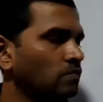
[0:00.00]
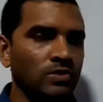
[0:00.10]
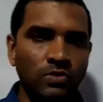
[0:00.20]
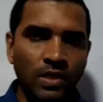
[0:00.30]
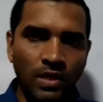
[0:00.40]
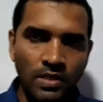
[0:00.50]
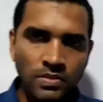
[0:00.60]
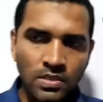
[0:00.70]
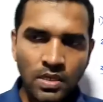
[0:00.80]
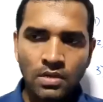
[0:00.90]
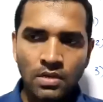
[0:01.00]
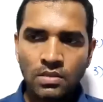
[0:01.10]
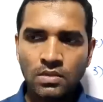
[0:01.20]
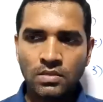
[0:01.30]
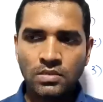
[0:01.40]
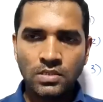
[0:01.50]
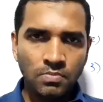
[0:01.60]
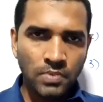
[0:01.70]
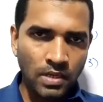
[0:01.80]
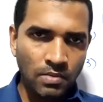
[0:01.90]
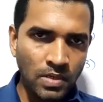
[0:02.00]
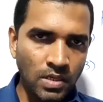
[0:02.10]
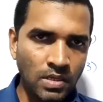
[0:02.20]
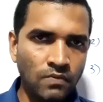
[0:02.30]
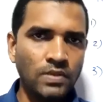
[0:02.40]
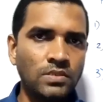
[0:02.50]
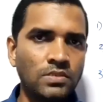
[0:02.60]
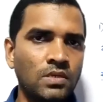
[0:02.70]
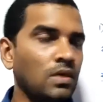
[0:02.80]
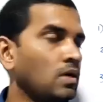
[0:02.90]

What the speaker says: We should understand the term primary key first,